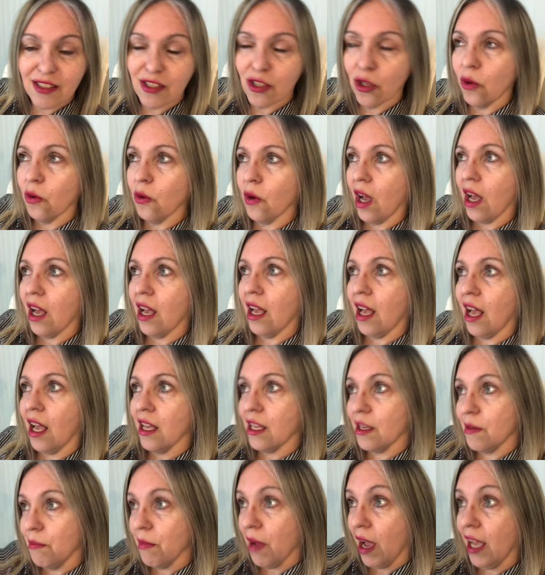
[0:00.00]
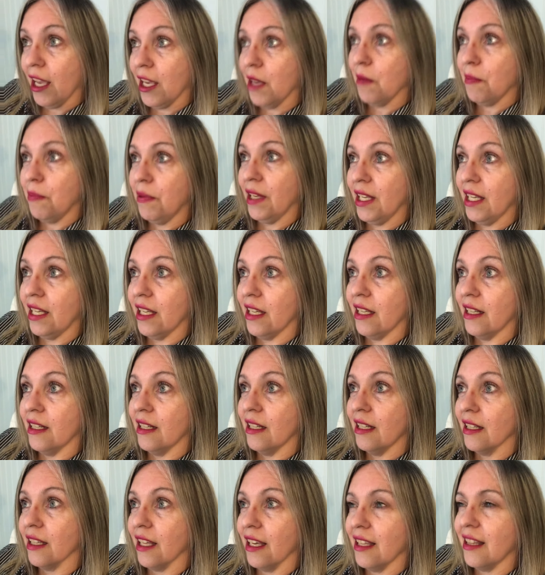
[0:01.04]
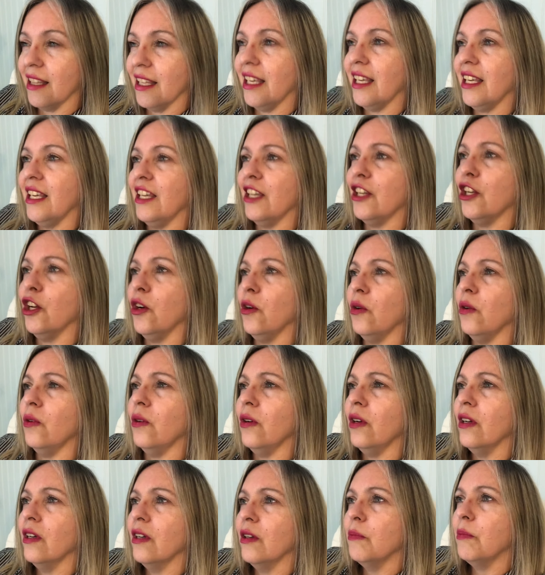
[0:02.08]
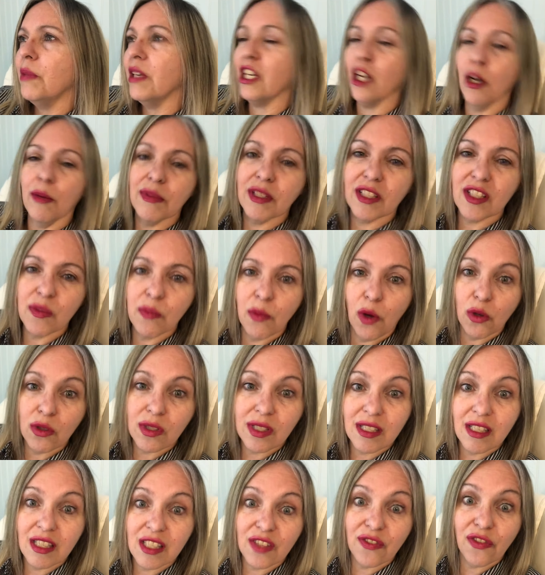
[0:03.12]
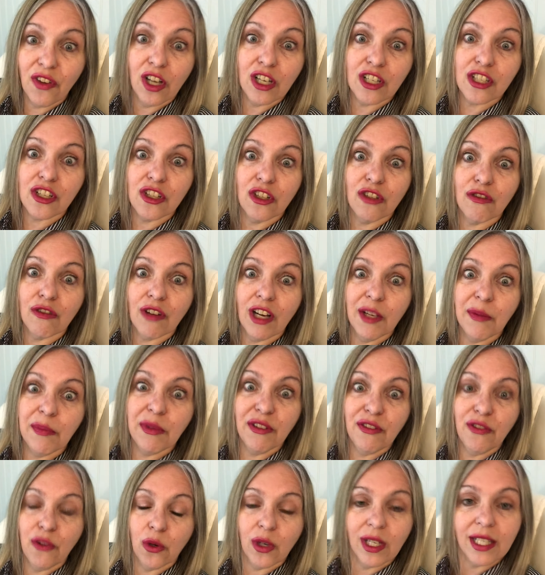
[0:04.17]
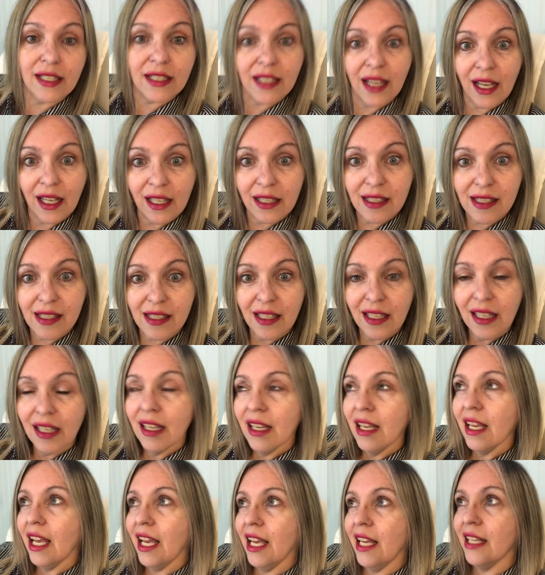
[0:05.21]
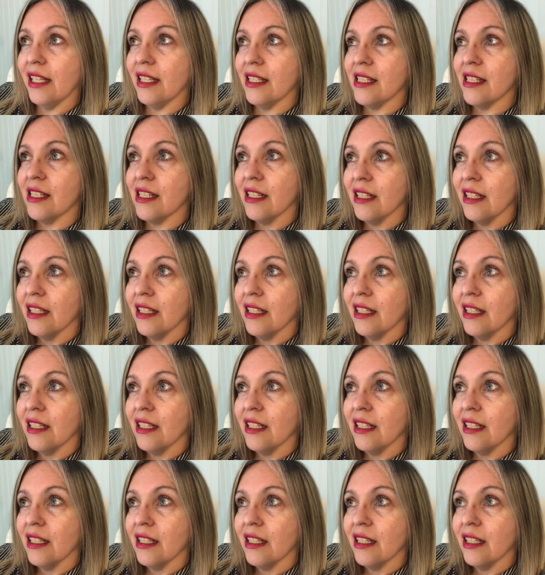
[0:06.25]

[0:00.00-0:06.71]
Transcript: So uh, in my opinion, like the ego becomes its most dysfunctional right before it dies. And